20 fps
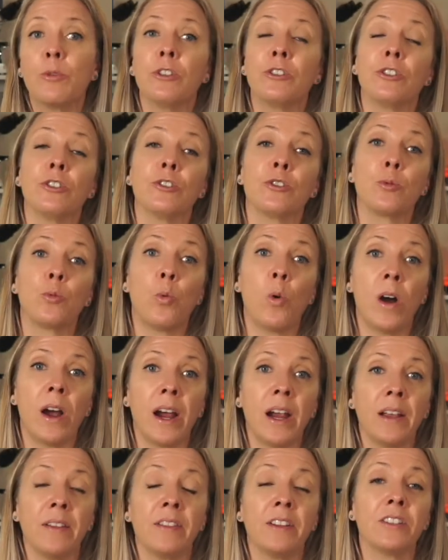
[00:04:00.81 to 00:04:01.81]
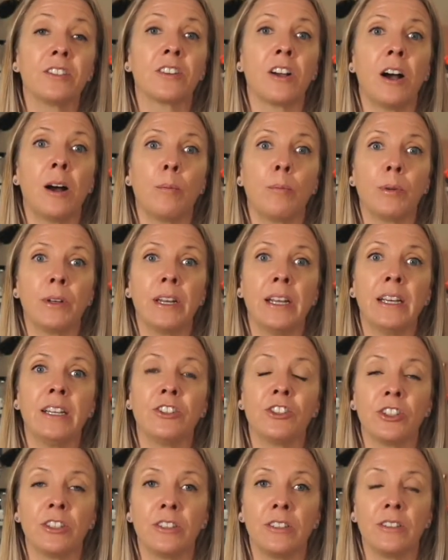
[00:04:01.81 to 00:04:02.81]
which is why this
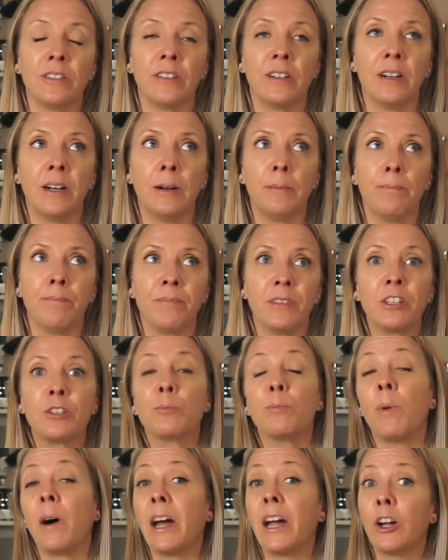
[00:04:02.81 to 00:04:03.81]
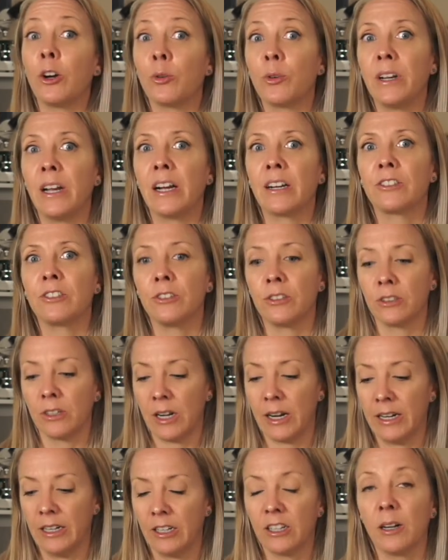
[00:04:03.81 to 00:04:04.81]
combination, this bioreactor
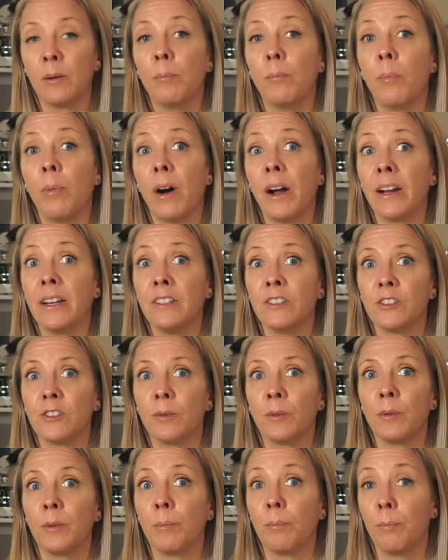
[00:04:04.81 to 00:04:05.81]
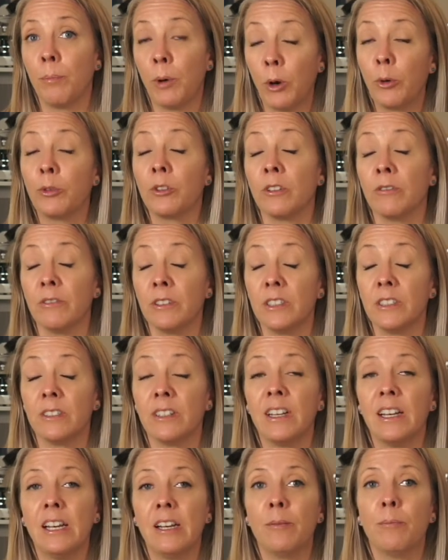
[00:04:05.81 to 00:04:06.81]
kind of combines both of it,
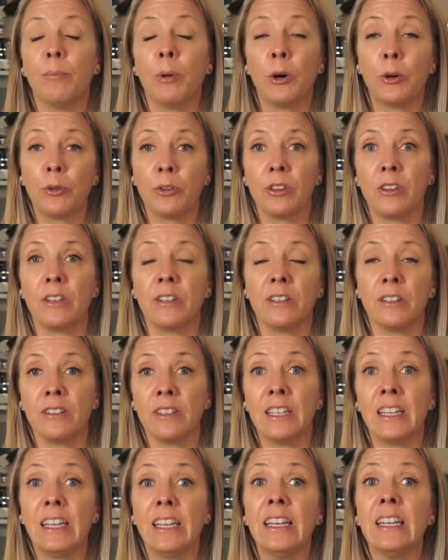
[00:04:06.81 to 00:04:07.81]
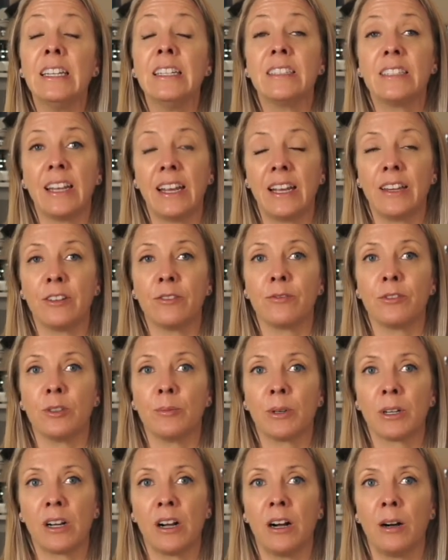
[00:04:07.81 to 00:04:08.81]
both the heat and the
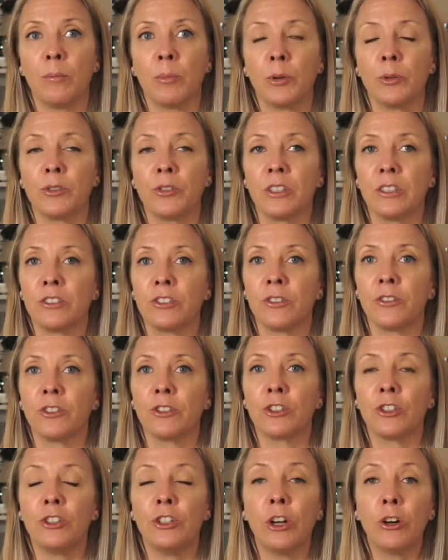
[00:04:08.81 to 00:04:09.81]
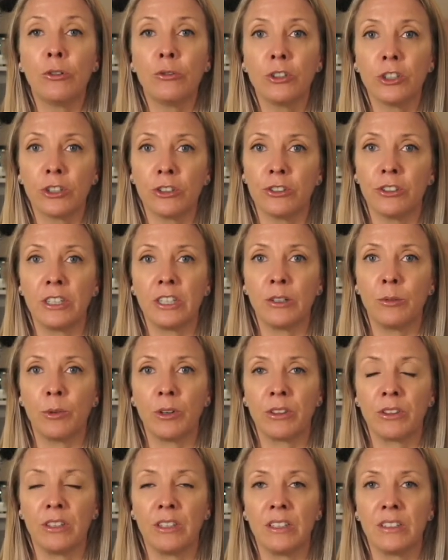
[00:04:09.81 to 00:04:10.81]
vermicomposting. So there's no turning
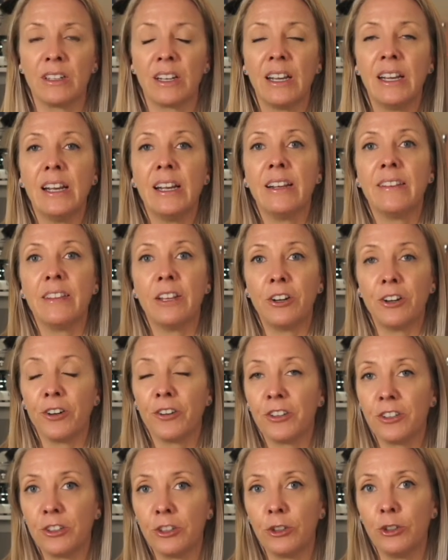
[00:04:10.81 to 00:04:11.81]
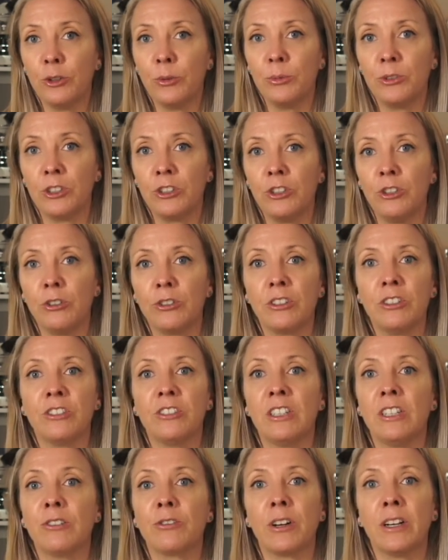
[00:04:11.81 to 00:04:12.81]
with it. There are the tubes that you can
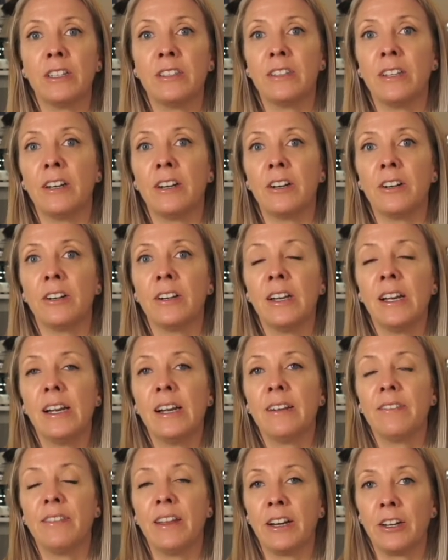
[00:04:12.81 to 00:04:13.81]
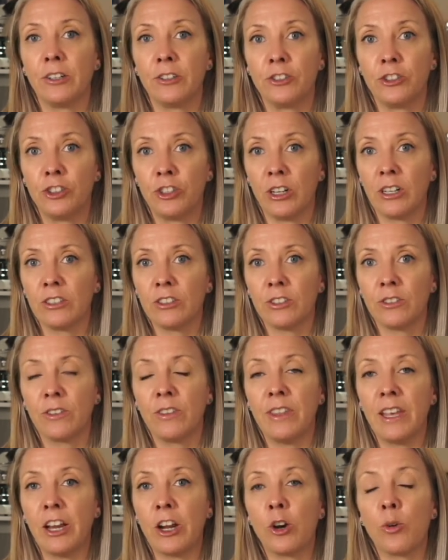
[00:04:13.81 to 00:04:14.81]
see right there that are just
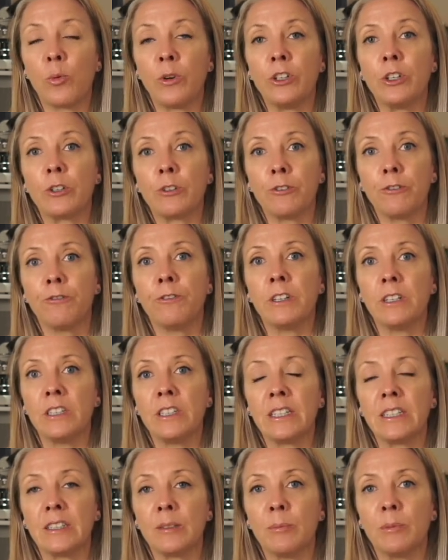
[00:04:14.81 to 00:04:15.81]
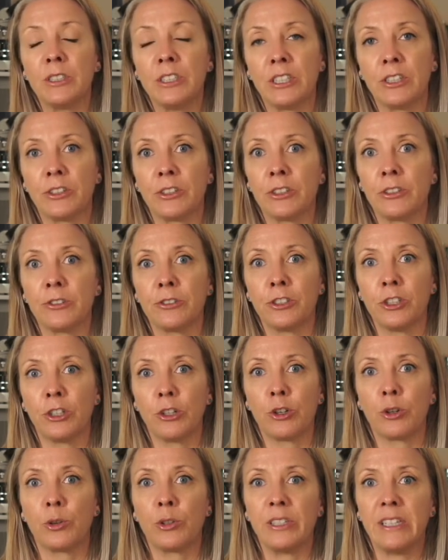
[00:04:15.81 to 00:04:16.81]
there when you're filling the material to
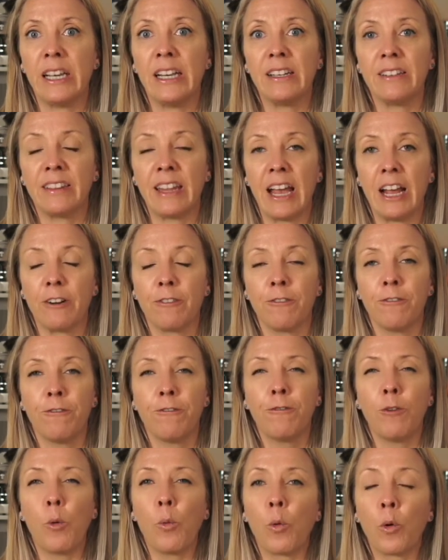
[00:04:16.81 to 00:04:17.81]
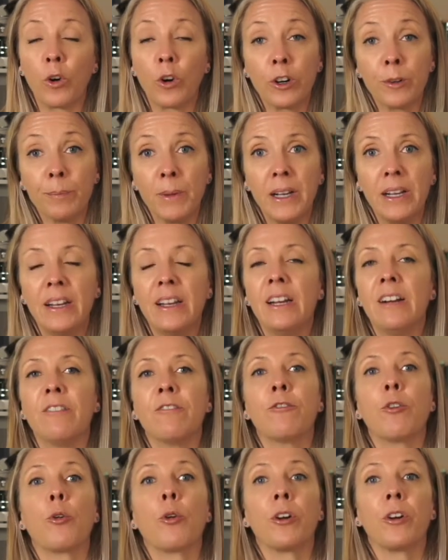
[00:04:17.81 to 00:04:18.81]
create that form
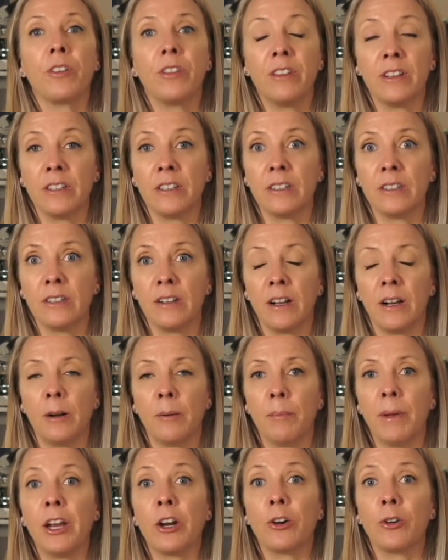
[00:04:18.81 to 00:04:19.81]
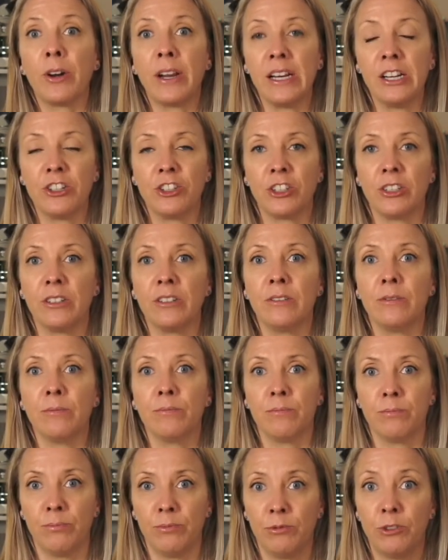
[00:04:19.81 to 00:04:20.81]
for the
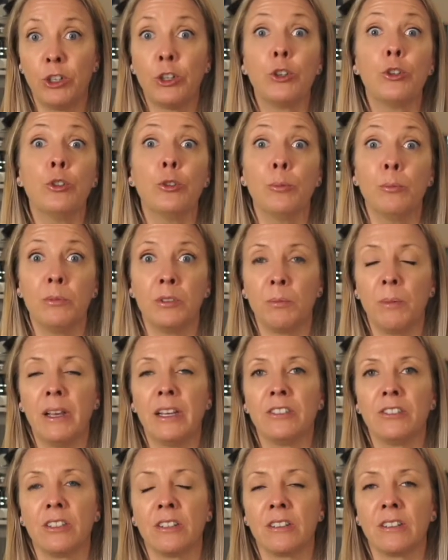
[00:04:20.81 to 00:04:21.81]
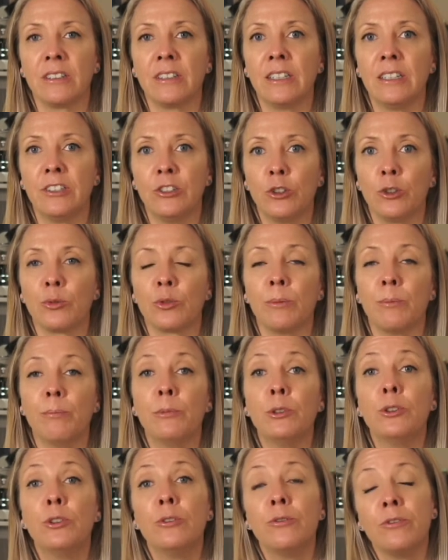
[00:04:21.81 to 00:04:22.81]
aeration tubes, basically, and you'll
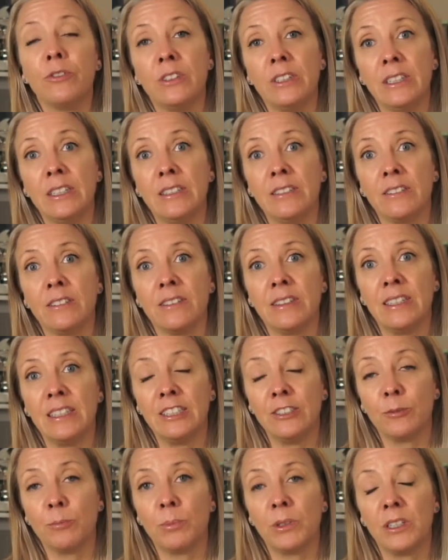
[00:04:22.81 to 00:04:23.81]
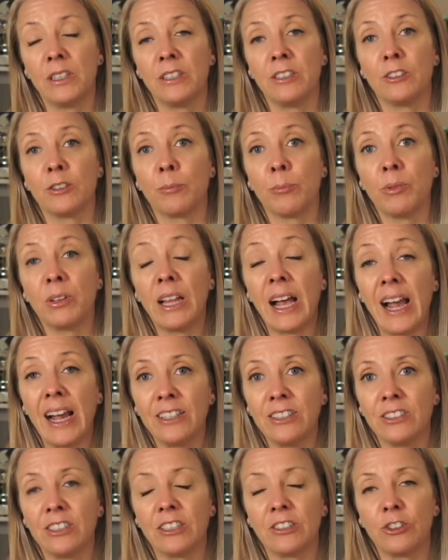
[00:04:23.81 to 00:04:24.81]
remove these particular
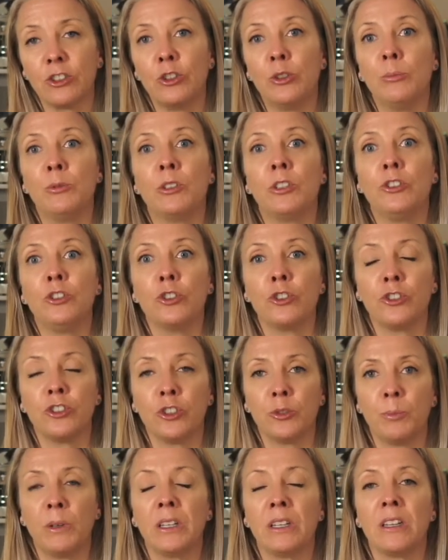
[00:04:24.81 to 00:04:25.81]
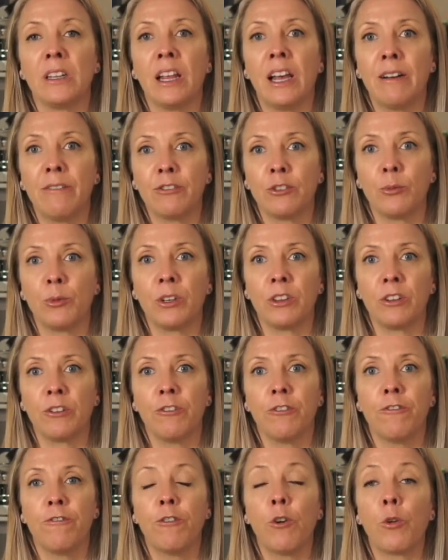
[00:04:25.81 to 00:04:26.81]
plastic tubes and you'll just be left with a
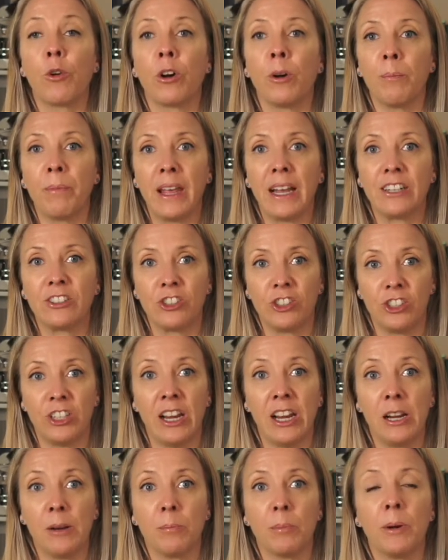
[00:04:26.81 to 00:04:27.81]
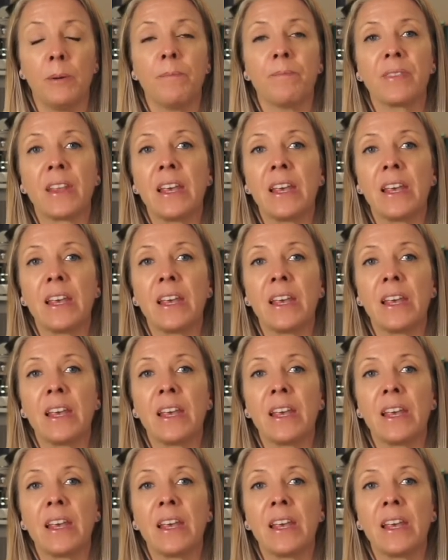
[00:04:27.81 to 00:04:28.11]
form, that shape.